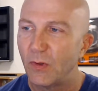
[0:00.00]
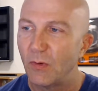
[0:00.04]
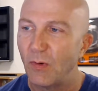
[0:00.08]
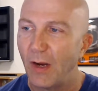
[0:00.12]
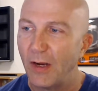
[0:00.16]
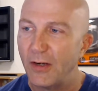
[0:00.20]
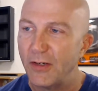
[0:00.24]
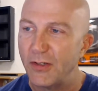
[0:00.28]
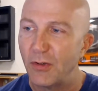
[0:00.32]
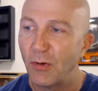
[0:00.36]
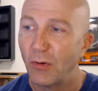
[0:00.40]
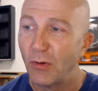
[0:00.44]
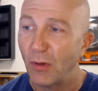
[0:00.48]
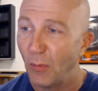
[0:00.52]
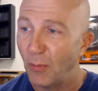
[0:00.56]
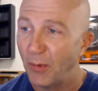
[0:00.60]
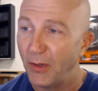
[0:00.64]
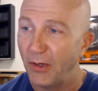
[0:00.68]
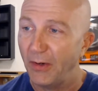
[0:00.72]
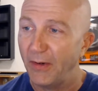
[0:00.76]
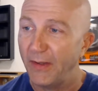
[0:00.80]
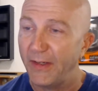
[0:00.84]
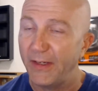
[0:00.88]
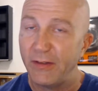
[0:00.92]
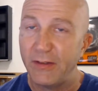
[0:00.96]
garage door
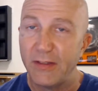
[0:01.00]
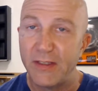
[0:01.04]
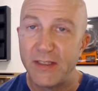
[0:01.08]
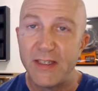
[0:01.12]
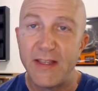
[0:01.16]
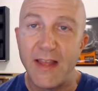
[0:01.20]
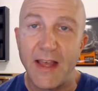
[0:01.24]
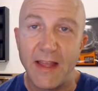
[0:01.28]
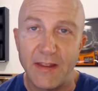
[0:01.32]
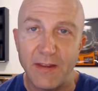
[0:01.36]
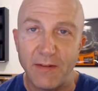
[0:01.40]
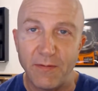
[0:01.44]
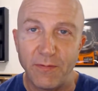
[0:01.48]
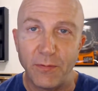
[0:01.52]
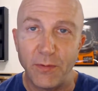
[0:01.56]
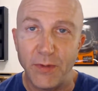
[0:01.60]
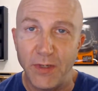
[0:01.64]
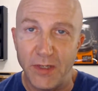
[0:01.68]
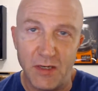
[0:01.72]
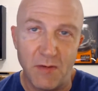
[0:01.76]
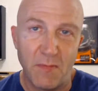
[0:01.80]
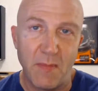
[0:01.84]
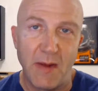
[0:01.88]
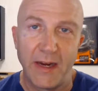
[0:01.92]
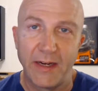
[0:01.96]
opener, and you can see that in the
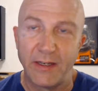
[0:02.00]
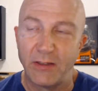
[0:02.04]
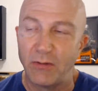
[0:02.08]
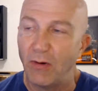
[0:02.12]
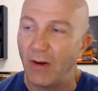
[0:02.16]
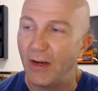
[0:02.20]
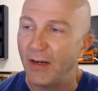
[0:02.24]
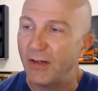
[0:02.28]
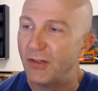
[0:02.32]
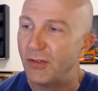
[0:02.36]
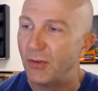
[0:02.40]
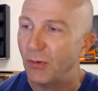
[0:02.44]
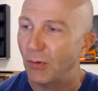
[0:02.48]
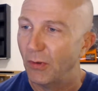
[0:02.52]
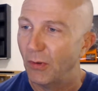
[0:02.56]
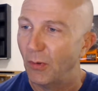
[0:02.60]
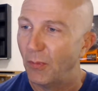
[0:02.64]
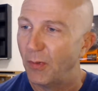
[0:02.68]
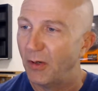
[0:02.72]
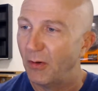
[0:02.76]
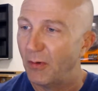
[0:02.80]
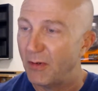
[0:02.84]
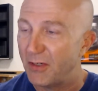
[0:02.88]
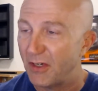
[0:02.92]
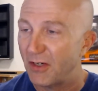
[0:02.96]
footage of my garage
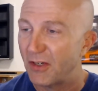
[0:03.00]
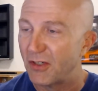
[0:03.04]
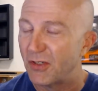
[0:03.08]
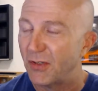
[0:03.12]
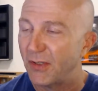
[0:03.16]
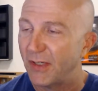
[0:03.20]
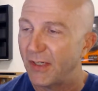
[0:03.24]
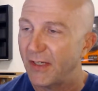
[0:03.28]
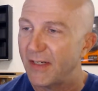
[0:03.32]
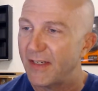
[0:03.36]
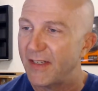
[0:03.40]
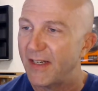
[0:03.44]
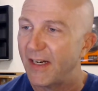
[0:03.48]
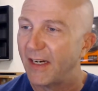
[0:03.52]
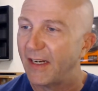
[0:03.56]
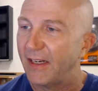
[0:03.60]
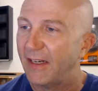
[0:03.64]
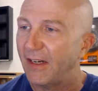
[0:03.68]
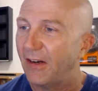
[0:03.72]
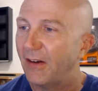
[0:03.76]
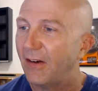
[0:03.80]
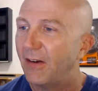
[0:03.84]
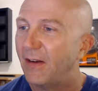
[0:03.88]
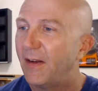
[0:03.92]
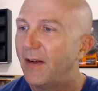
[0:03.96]
door opener, which I'll show you in a
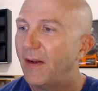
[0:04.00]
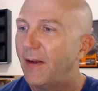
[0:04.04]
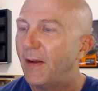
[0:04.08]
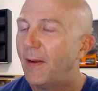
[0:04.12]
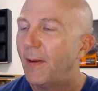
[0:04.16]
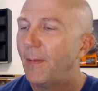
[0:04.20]
second here.